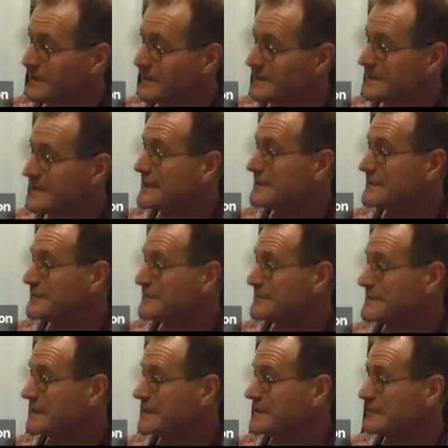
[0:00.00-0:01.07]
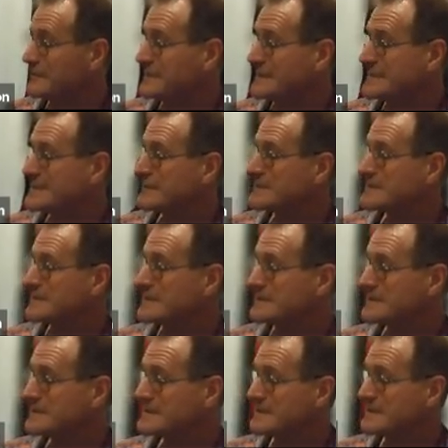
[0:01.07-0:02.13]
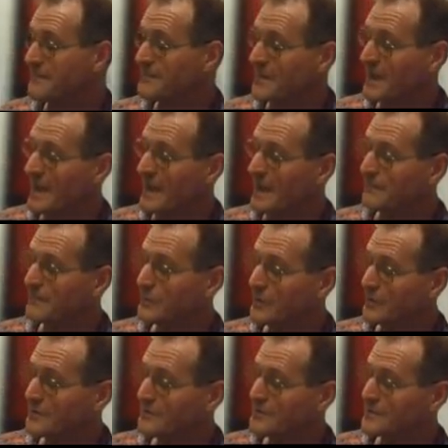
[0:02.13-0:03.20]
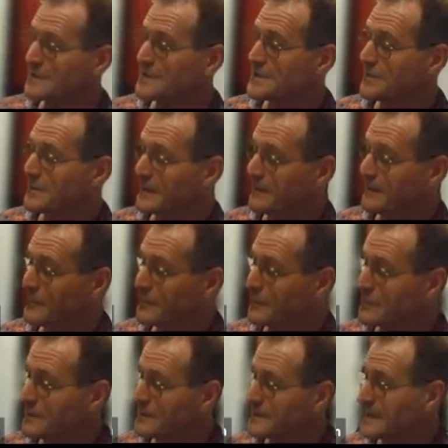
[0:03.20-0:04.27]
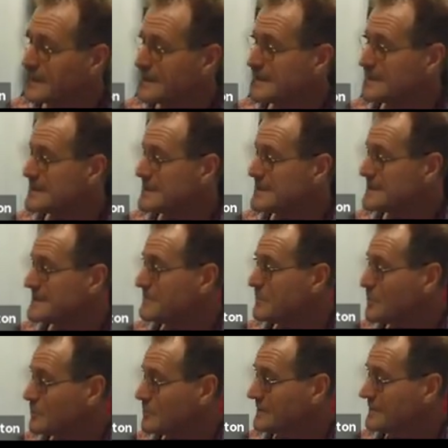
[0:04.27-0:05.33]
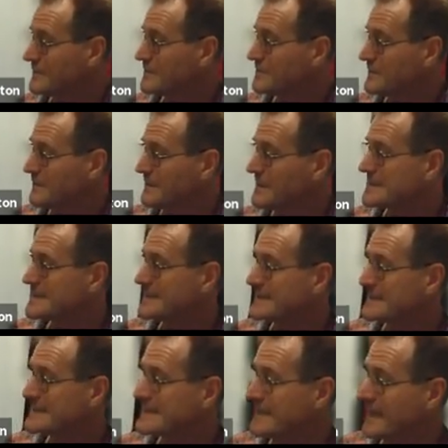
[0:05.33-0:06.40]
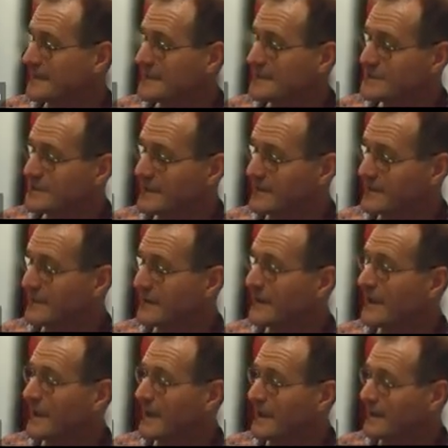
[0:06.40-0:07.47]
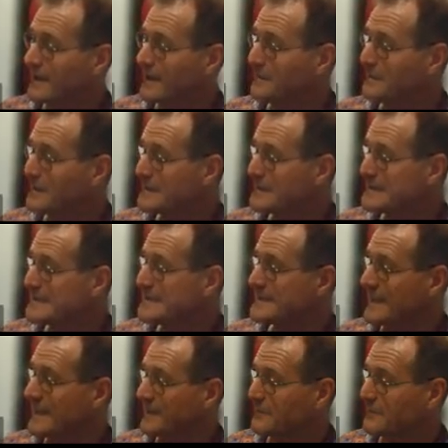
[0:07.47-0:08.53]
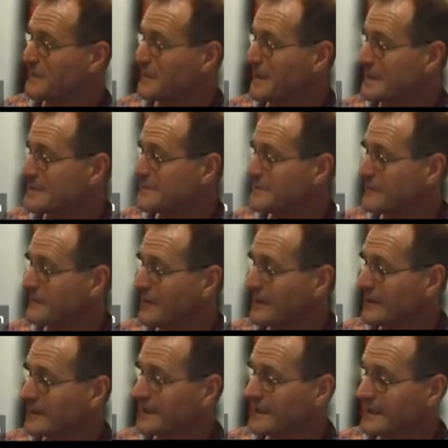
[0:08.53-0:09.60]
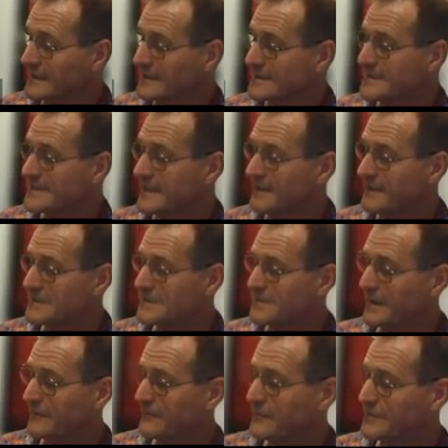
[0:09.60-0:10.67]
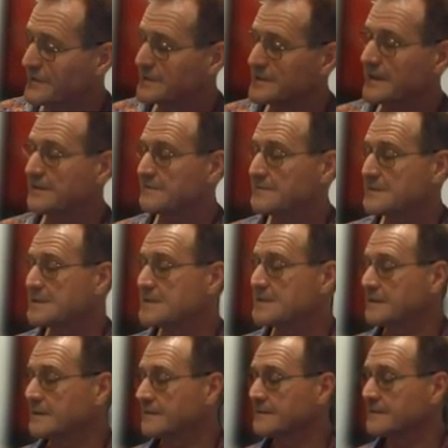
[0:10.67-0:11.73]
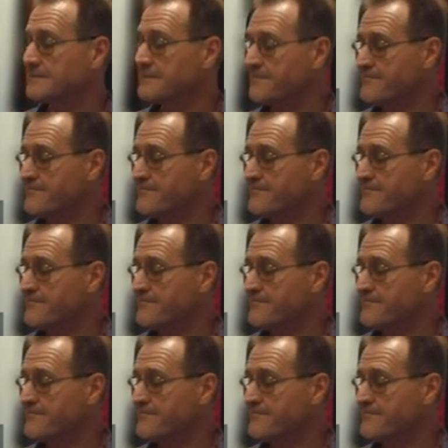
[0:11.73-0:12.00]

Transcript: 10 to 15 degrees Celsius. Our bond for this 24 days is important. We must understand each other. And I am pleased to say we pass with flying colours, and our respect for each other is solid.